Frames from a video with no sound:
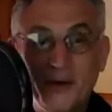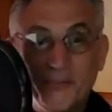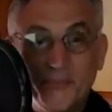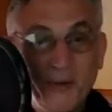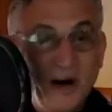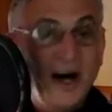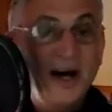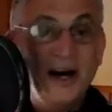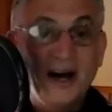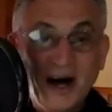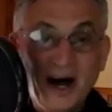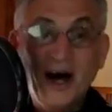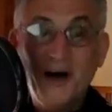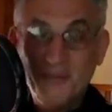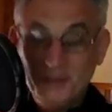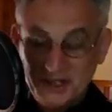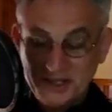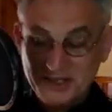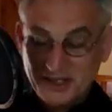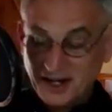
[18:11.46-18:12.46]
But
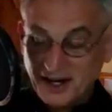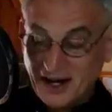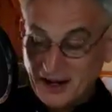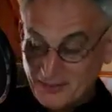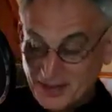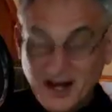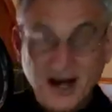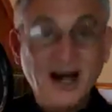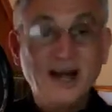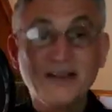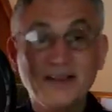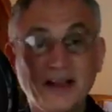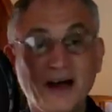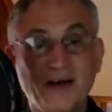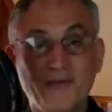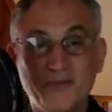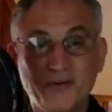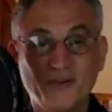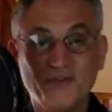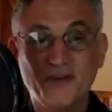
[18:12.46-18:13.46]
I'll be talking, I mean, I
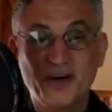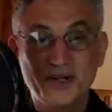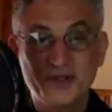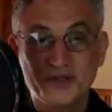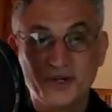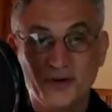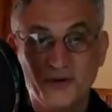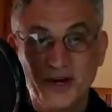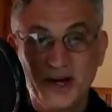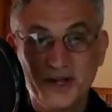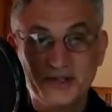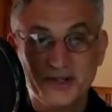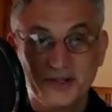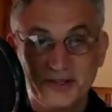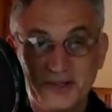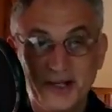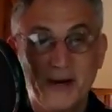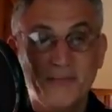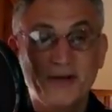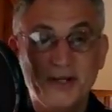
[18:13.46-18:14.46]
love professional
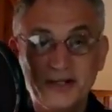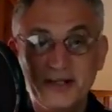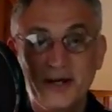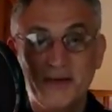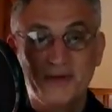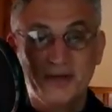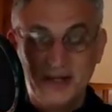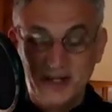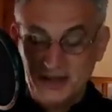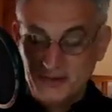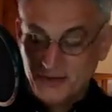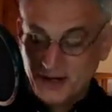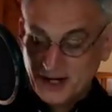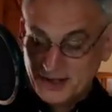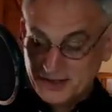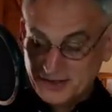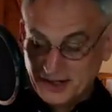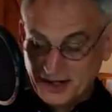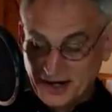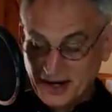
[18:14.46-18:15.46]
wrestling. WWE
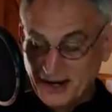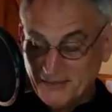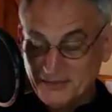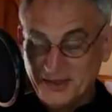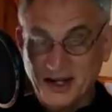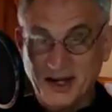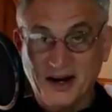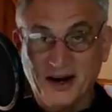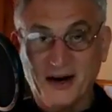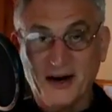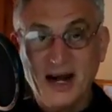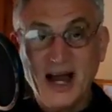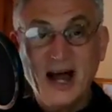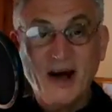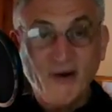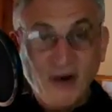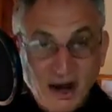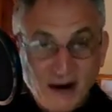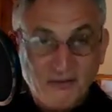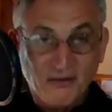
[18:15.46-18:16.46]
wrestling, I'm there.
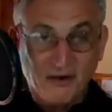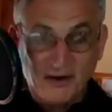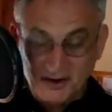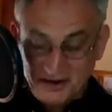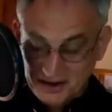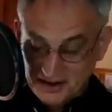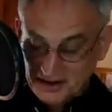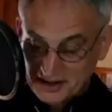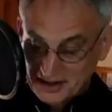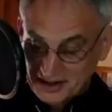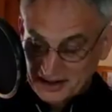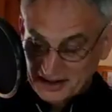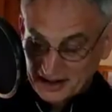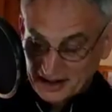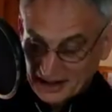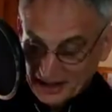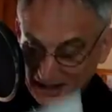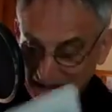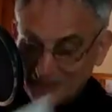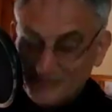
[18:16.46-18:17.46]
However,
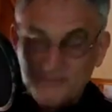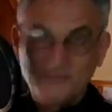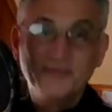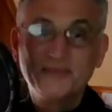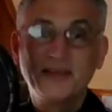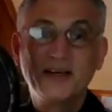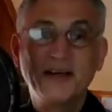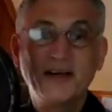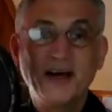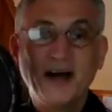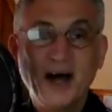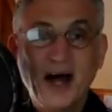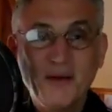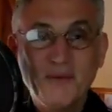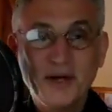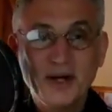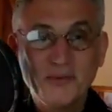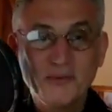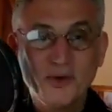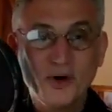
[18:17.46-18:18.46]

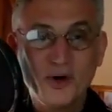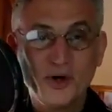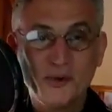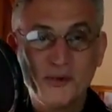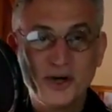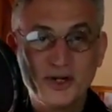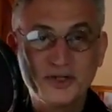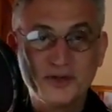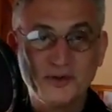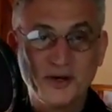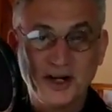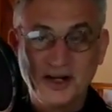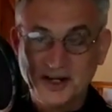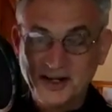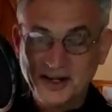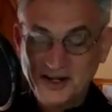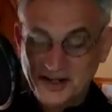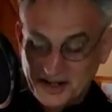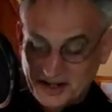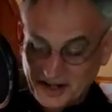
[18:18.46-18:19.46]
I'm in a murder mystery.
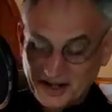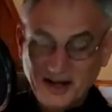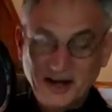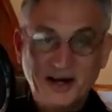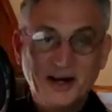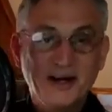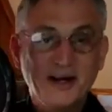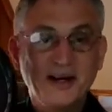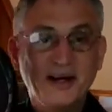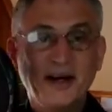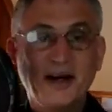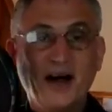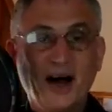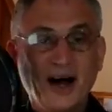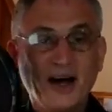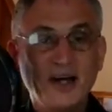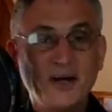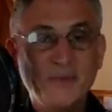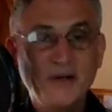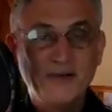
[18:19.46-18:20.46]

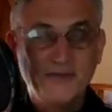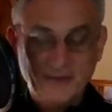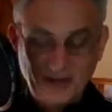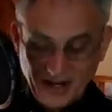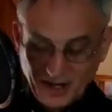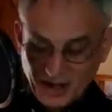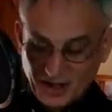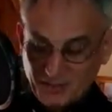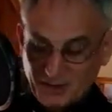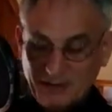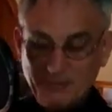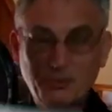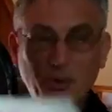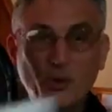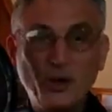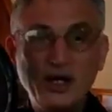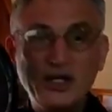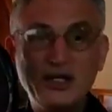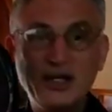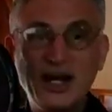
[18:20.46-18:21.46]
I'm gonna be
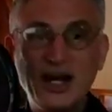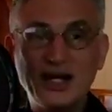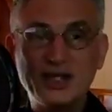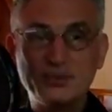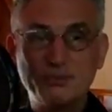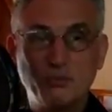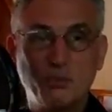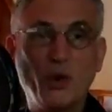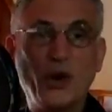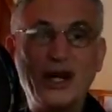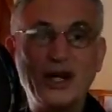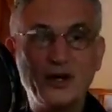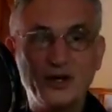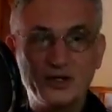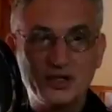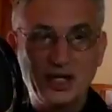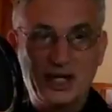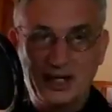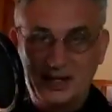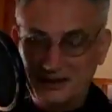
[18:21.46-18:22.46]
Poindexter
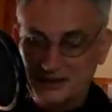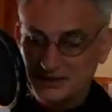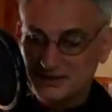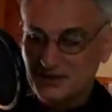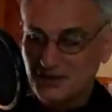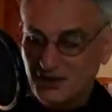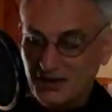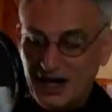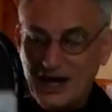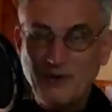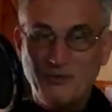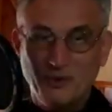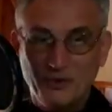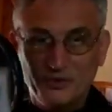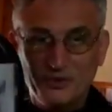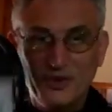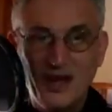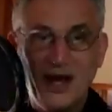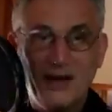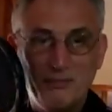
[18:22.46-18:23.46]
Boinkerton, so I
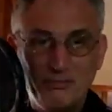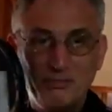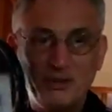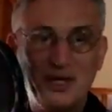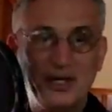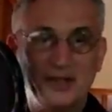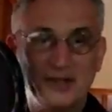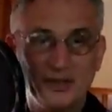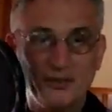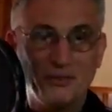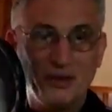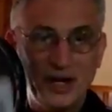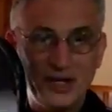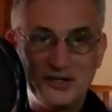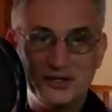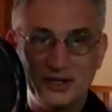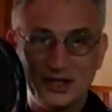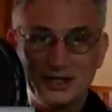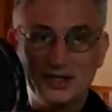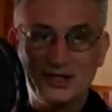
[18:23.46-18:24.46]
will not be at the
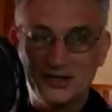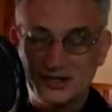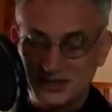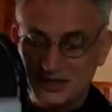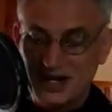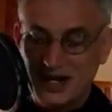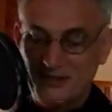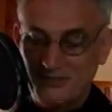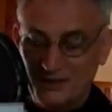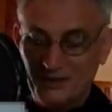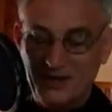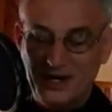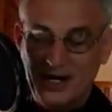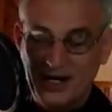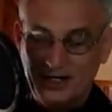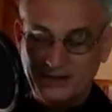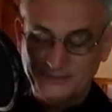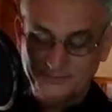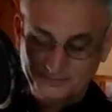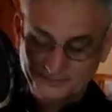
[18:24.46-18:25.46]
wrestling this time
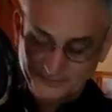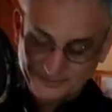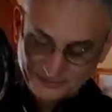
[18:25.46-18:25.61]
around.